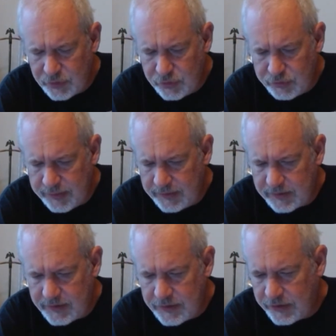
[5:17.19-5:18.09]
who
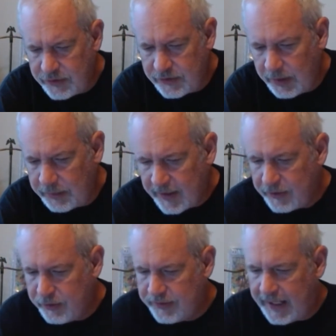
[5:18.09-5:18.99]
basically just comes
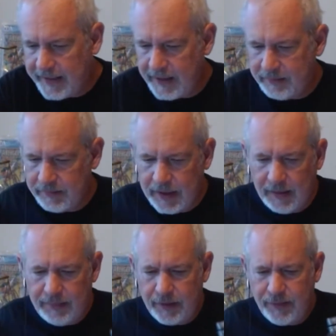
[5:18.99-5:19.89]
out to attack him.
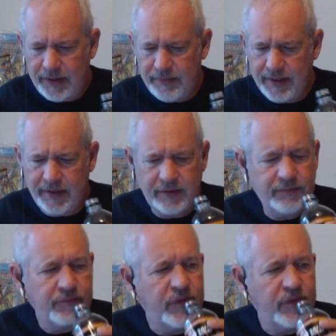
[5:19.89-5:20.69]
And I'm like, wait a minute.